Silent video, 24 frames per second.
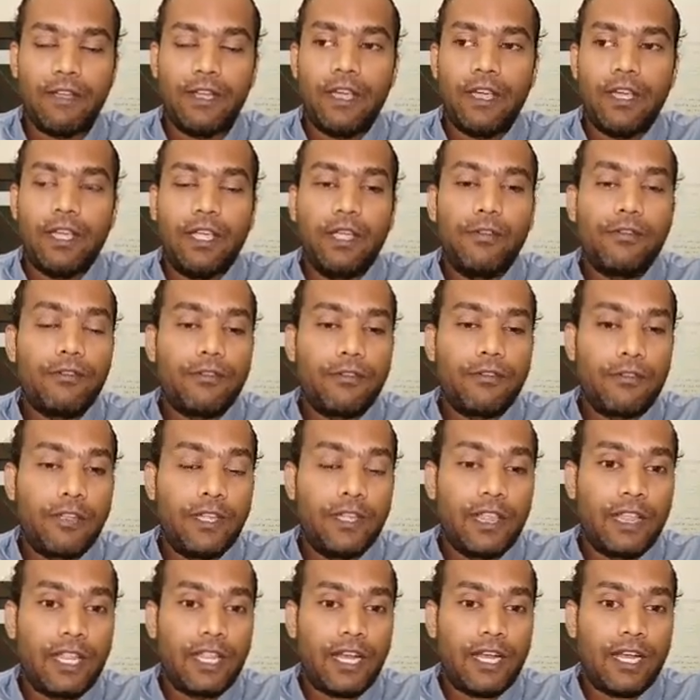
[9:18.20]
if you
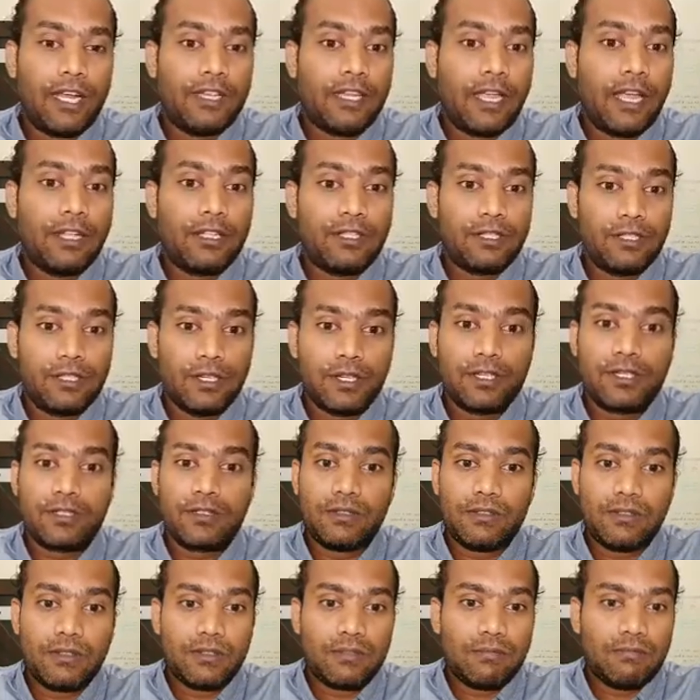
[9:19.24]
feel that it's
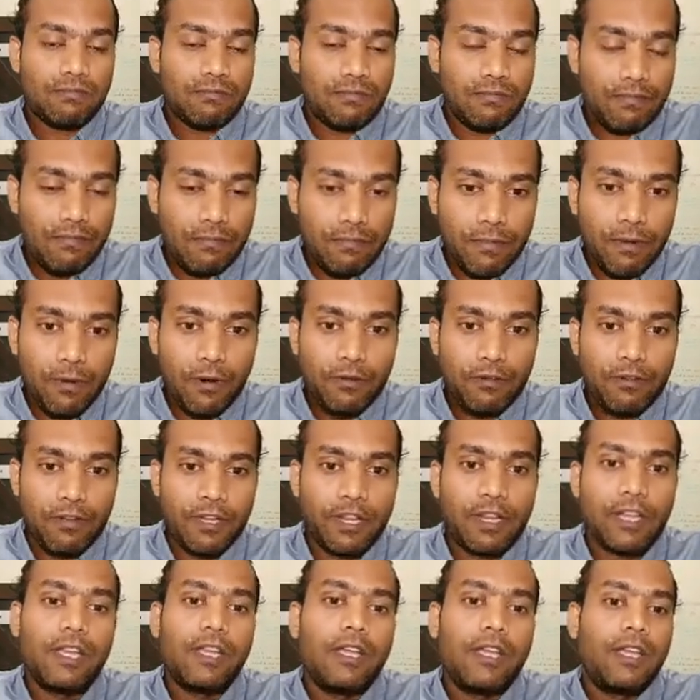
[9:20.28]
just
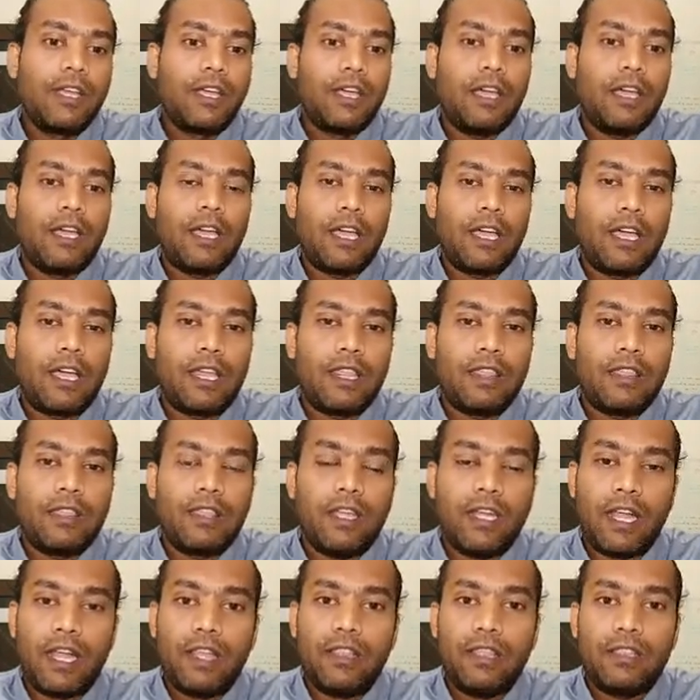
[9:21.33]
perfect,
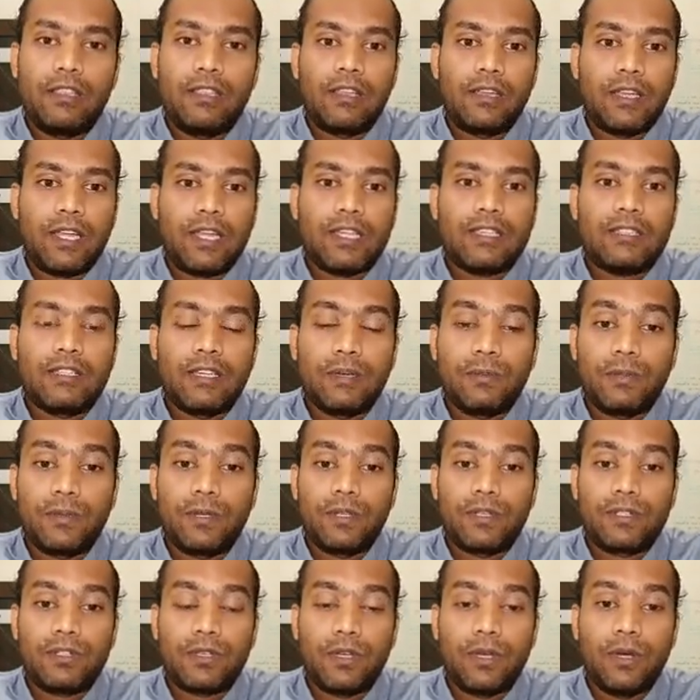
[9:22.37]
then I think the next step
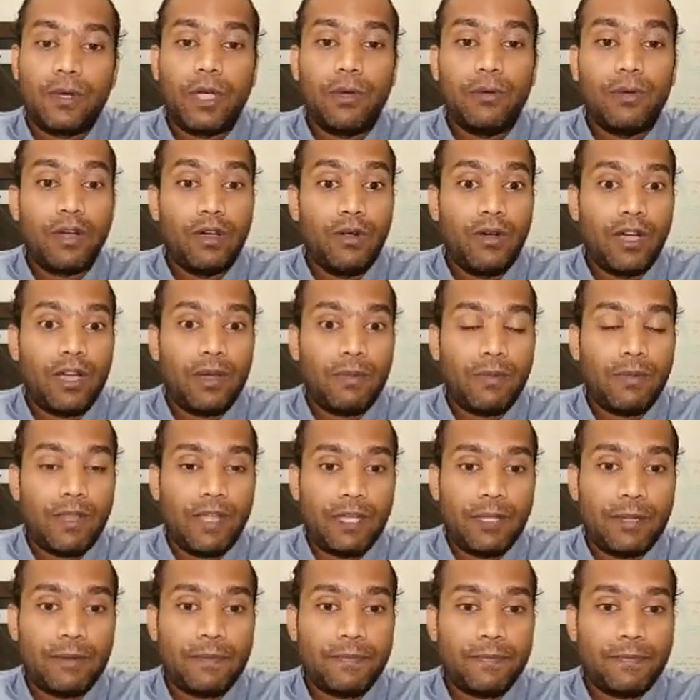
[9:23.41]
is, okay, where do I
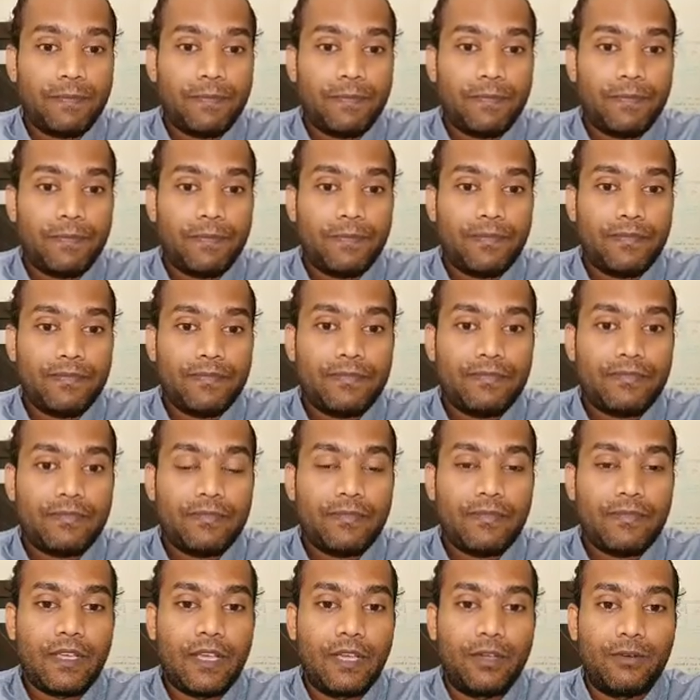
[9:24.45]
apply?
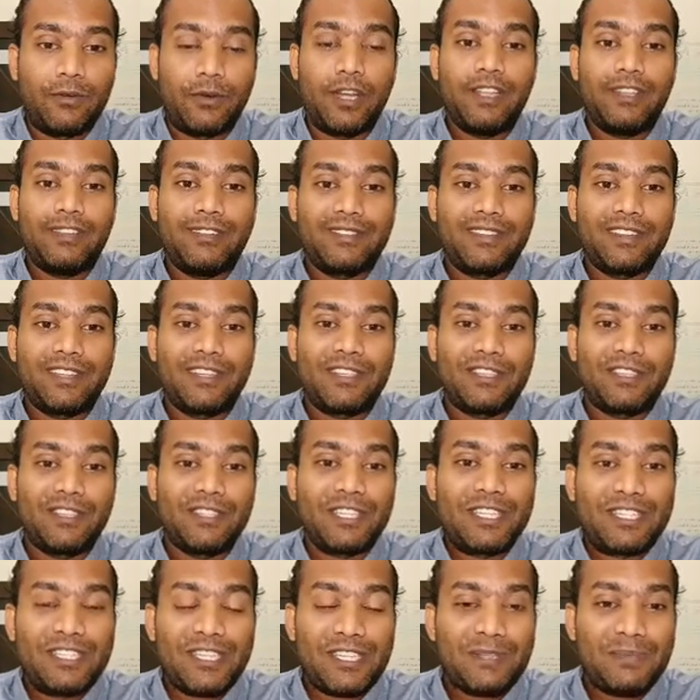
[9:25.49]
Right? So
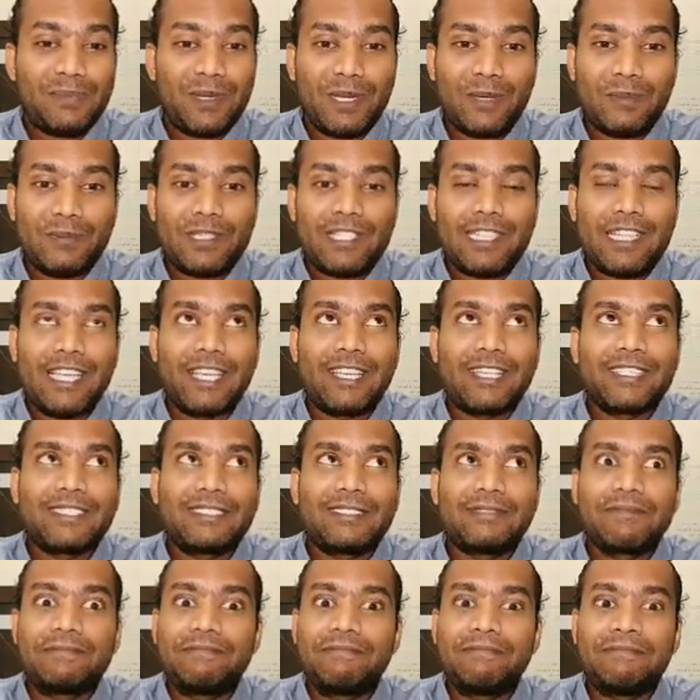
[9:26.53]
it just becomes like,
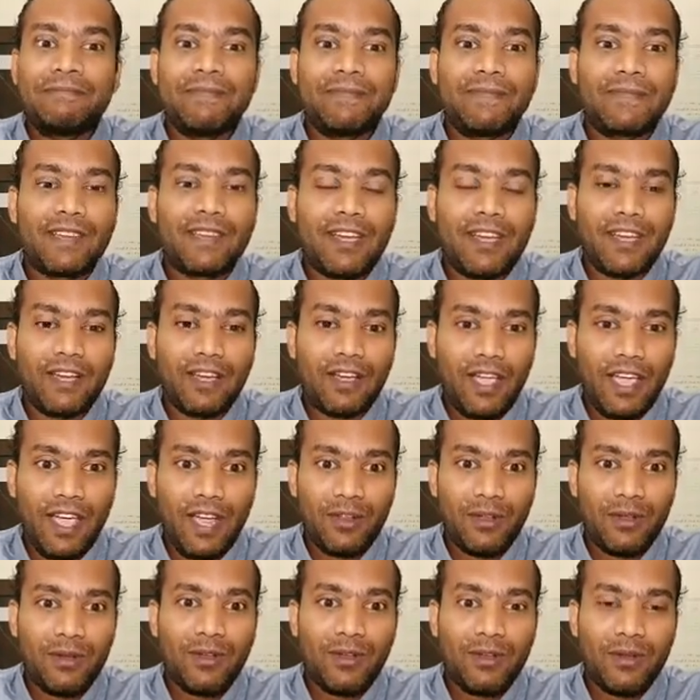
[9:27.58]
okay, I
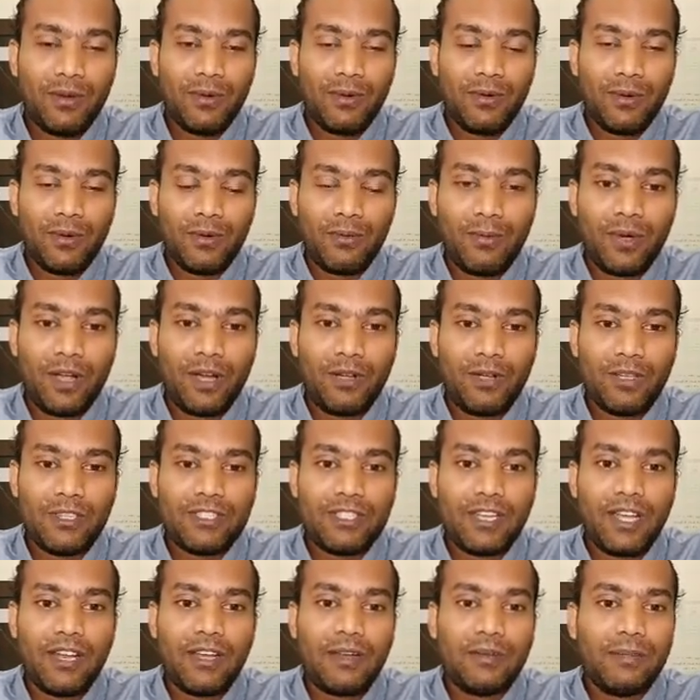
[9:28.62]
don't know, where do I
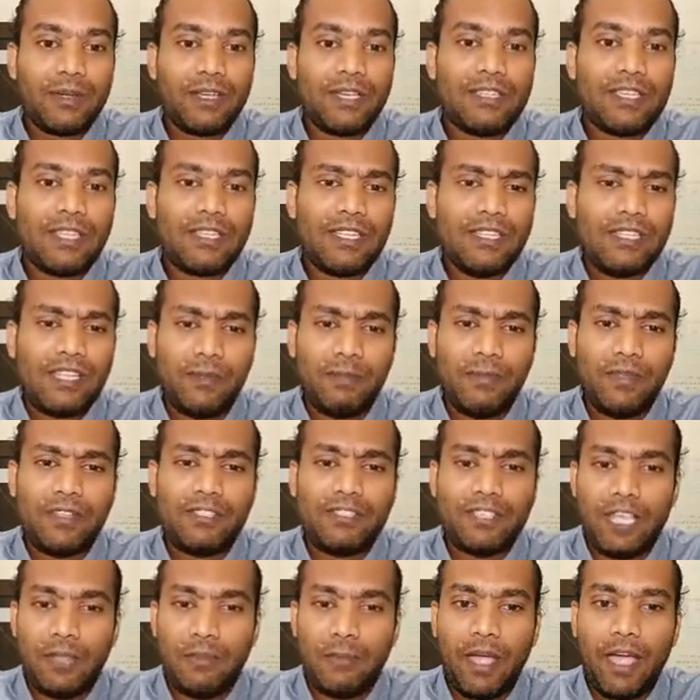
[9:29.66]
start? Because I think something
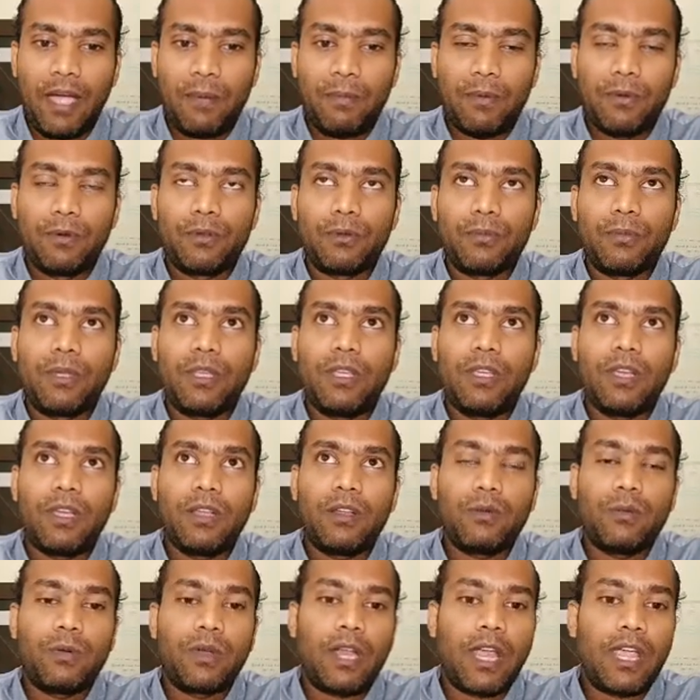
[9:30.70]
same happened to me,
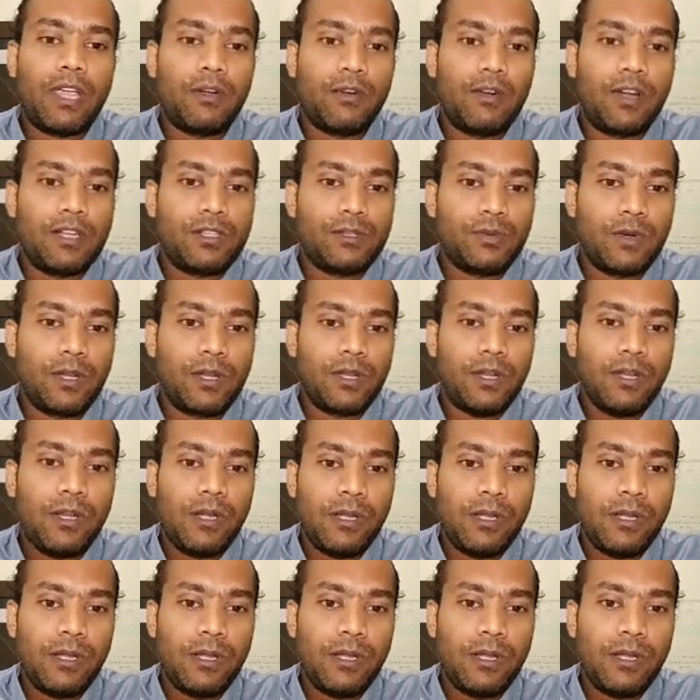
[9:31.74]
and when I graduated.